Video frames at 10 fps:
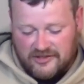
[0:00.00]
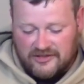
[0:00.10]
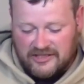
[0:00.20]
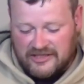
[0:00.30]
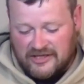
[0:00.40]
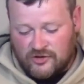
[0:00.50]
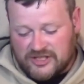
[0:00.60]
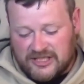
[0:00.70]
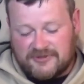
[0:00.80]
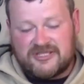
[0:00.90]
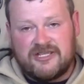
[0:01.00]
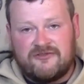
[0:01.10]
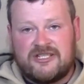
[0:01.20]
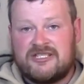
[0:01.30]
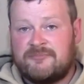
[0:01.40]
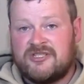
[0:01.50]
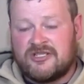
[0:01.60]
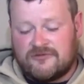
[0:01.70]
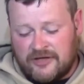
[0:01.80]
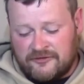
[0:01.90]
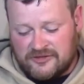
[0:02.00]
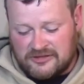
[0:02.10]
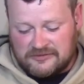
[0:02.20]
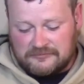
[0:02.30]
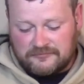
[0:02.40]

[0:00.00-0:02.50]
year in those type of series in the precision rifle